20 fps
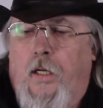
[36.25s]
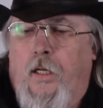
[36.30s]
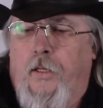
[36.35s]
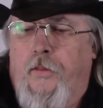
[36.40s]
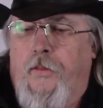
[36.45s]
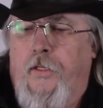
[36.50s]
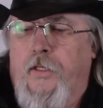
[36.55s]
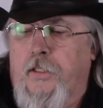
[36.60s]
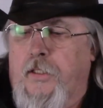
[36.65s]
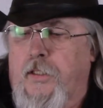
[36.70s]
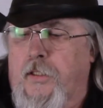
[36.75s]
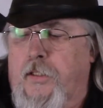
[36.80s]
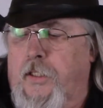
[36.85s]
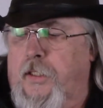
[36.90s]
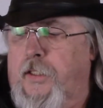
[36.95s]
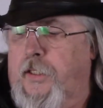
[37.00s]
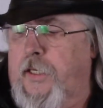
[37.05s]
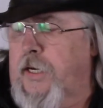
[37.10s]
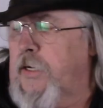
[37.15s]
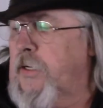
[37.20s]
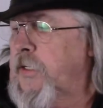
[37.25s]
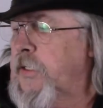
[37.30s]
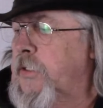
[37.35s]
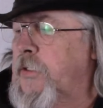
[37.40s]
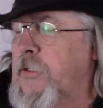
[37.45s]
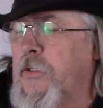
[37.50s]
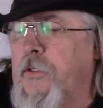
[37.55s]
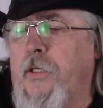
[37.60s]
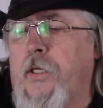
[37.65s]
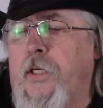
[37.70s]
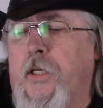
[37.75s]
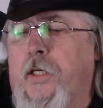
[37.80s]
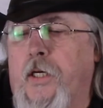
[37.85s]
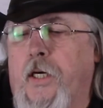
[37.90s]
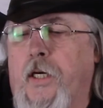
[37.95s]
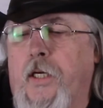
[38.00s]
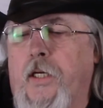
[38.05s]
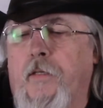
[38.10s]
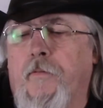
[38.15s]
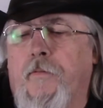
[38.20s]
this is a down and dirty
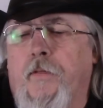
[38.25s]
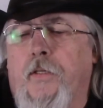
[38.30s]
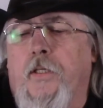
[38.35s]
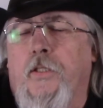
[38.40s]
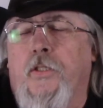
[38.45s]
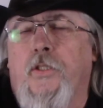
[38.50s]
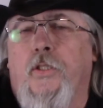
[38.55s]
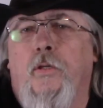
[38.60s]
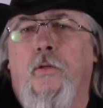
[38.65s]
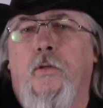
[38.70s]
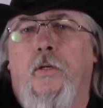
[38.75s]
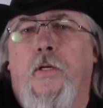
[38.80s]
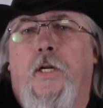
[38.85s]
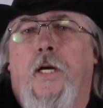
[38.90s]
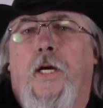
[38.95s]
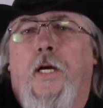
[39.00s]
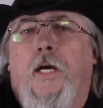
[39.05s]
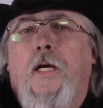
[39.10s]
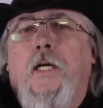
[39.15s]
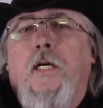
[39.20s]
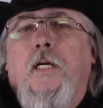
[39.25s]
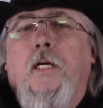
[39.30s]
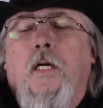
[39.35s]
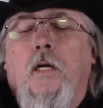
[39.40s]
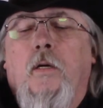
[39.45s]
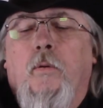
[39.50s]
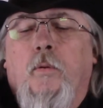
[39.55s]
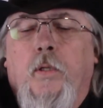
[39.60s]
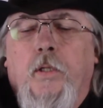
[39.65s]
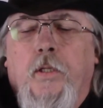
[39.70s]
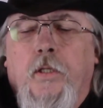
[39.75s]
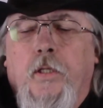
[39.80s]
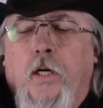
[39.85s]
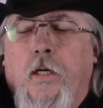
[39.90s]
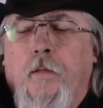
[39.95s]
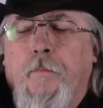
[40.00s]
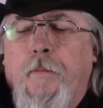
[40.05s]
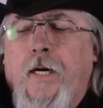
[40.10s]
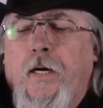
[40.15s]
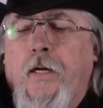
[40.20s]
kind of a show today. We're going to
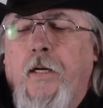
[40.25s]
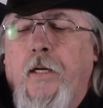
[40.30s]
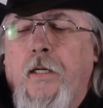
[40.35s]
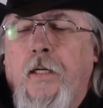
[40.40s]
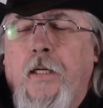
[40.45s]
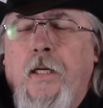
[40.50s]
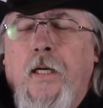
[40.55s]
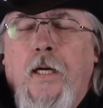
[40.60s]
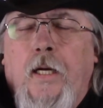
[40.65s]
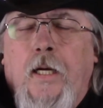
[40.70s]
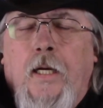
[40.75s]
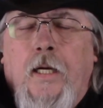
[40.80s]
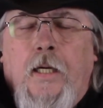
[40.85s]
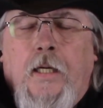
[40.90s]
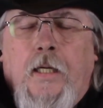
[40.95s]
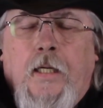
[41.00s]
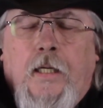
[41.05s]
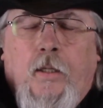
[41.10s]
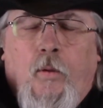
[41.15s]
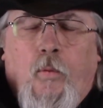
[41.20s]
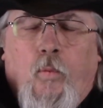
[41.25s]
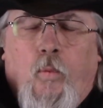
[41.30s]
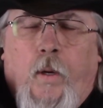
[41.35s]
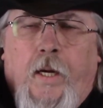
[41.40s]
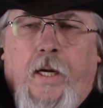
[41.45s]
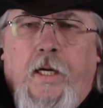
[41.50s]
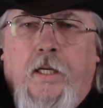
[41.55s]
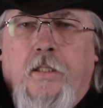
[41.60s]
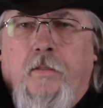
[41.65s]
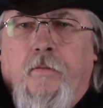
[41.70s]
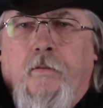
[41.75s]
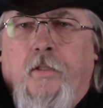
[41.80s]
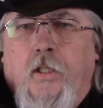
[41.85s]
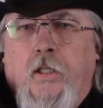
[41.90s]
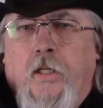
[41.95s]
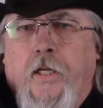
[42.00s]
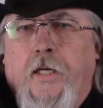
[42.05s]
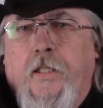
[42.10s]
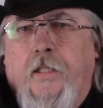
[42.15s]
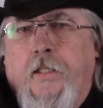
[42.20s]
talk about ways of
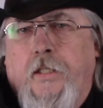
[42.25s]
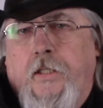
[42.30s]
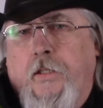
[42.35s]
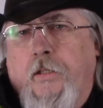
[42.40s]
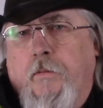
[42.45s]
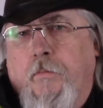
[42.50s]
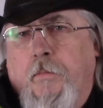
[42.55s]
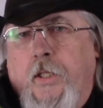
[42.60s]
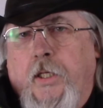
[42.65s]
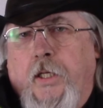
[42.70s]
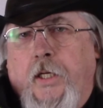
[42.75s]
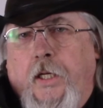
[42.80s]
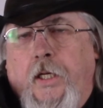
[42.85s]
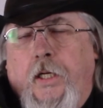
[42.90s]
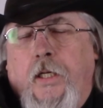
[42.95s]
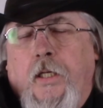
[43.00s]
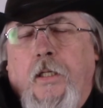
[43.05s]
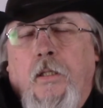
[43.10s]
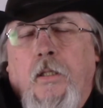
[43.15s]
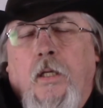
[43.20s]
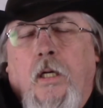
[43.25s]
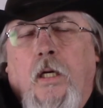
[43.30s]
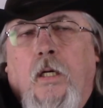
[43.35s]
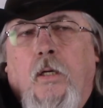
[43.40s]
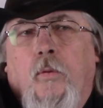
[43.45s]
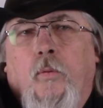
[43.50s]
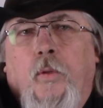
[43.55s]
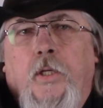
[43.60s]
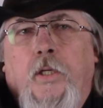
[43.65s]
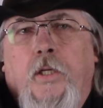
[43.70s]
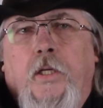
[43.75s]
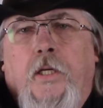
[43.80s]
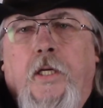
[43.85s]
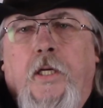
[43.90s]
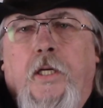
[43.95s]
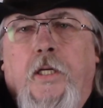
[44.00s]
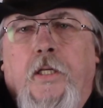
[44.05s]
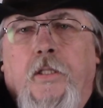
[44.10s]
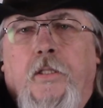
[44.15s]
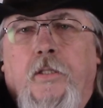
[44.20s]
collecting your money when you
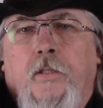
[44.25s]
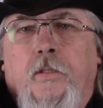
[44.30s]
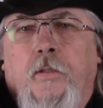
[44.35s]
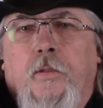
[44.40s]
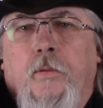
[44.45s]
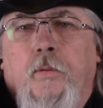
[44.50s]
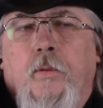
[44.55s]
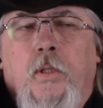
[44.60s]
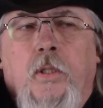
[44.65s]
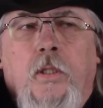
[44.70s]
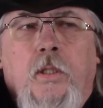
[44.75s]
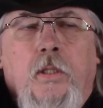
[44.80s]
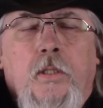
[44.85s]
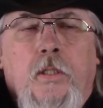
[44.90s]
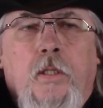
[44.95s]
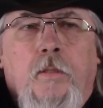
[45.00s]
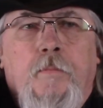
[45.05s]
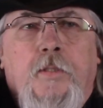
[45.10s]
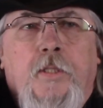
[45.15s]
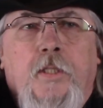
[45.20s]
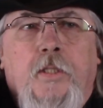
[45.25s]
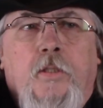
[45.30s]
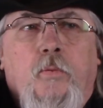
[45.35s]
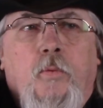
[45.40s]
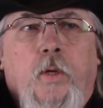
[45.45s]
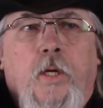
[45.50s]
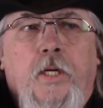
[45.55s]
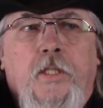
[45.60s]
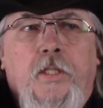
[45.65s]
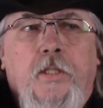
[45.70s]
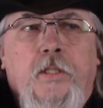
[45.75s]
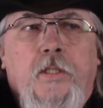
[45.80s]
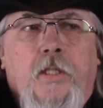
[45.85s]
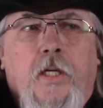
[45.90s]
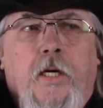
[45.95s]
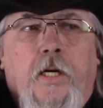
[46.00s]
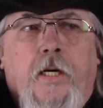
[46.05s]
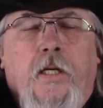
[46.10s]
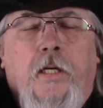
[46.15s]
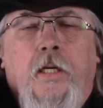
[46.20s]
get into some situations
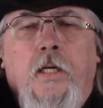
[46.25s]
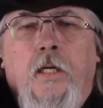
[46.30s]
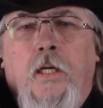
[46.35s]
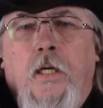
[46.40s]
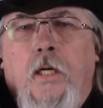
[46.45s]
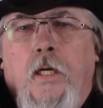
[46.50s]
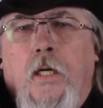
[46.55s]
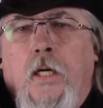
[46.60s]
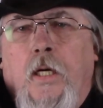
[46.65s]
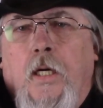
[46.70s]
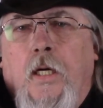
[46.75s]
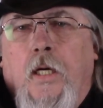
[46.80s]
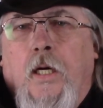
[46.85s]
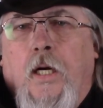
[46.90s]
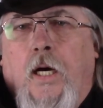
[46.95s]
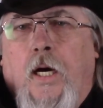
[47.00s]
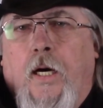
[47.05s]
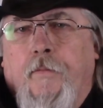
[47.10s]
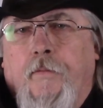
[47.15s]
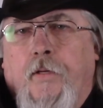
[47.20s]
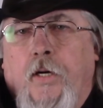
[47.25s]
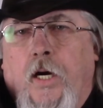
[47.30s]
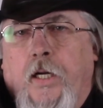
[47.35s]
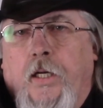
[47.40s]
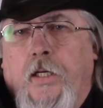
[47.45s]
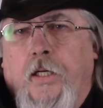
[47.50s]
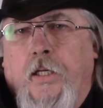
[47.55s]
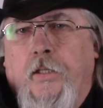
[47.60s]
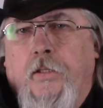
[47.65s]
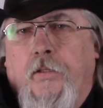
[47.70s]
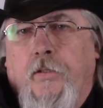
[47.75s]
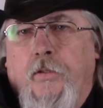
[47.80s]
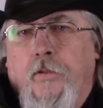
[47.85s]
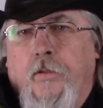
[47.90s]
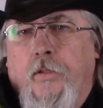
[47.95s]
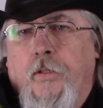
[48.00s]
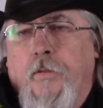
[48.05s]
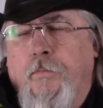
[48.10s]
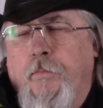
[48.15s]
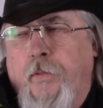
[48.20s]
like I've gotten into,
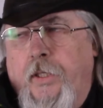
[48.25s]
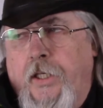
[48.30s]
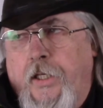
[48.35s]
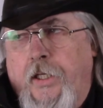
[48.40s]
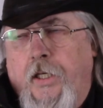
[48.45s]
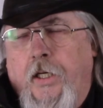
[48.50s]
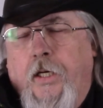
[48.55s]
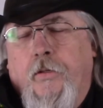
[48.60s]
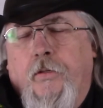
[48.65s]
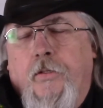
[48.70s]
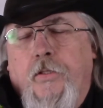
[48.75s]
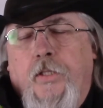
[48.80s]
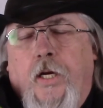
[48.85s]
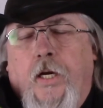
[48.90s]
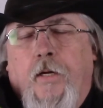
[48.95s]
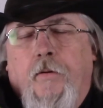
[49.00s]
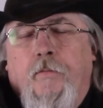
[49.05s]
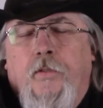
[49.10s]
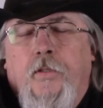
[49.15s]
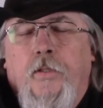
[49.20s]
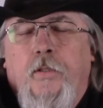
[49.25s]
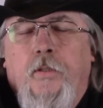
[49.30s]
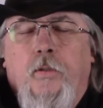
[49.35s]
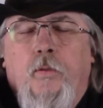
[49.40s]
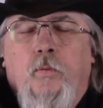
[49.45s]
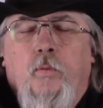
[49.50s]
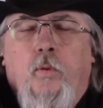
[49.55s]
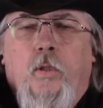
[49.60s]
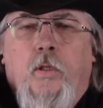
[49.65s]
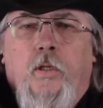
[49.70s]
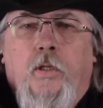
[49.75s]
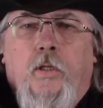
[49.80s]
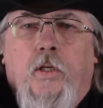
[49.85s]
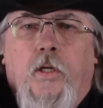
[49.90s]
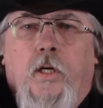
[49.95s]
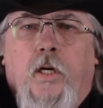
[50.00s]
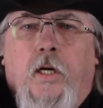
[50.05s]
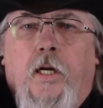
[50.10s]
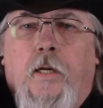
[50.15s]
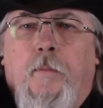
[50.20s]
and many others have too, where you're
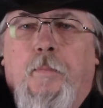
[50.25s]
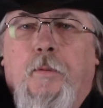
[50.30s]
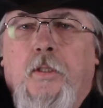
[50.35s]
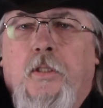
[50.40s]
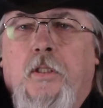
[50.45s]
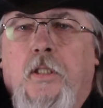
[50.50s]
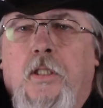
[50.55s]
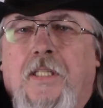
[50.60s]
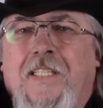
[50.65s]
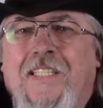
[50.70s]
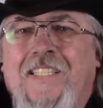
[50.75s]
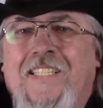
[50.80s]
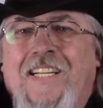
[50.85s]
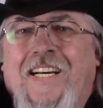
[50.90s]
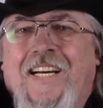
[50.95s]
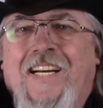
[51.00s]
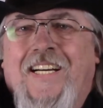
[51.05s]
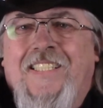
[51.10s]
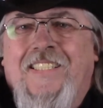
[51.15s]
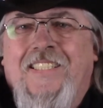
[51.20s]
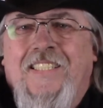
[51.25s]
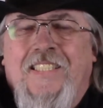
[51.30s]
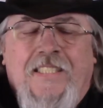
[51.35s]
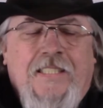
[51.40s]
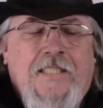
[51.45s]
not able to collect